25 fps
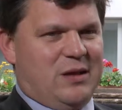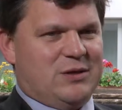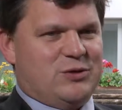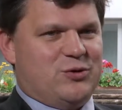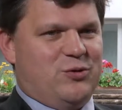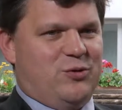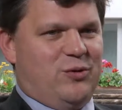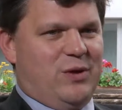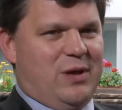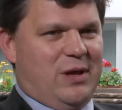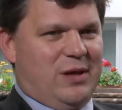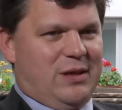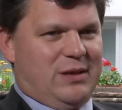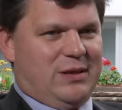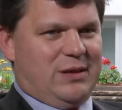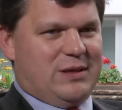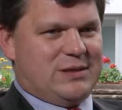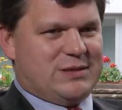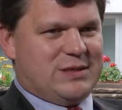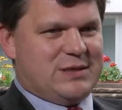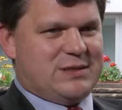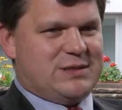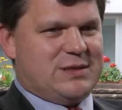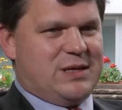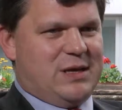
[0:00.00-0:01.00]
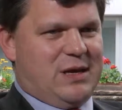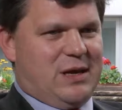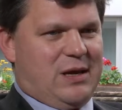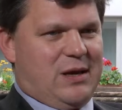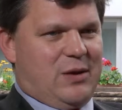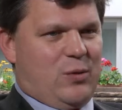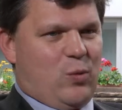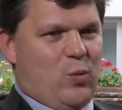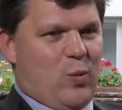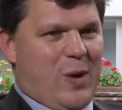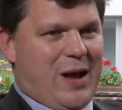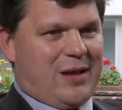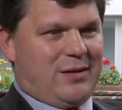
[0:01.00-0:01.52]
So this is
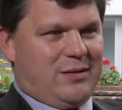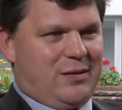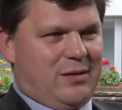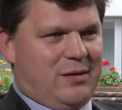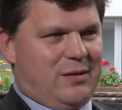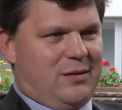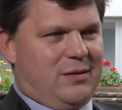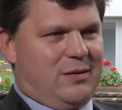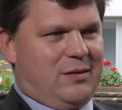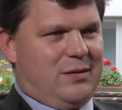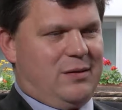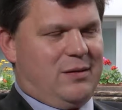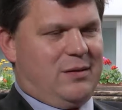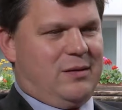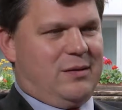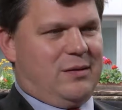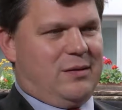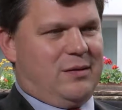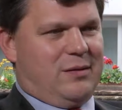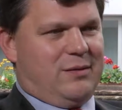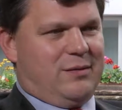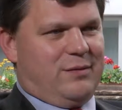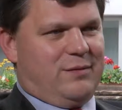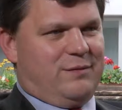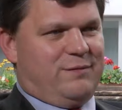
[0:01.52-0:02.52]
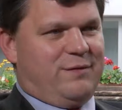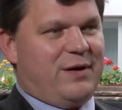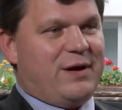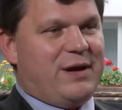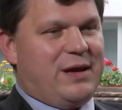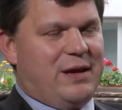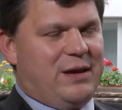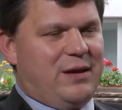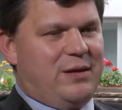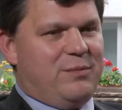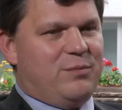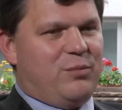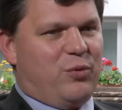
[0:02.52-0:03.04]
one
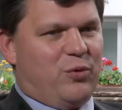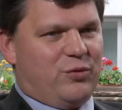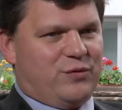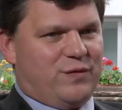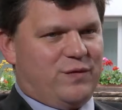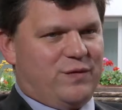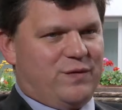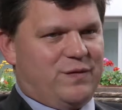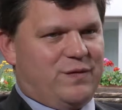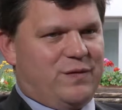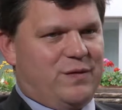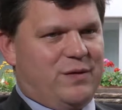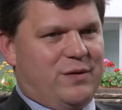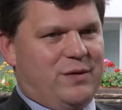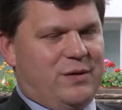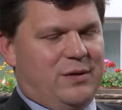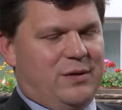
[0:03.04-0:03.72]
very important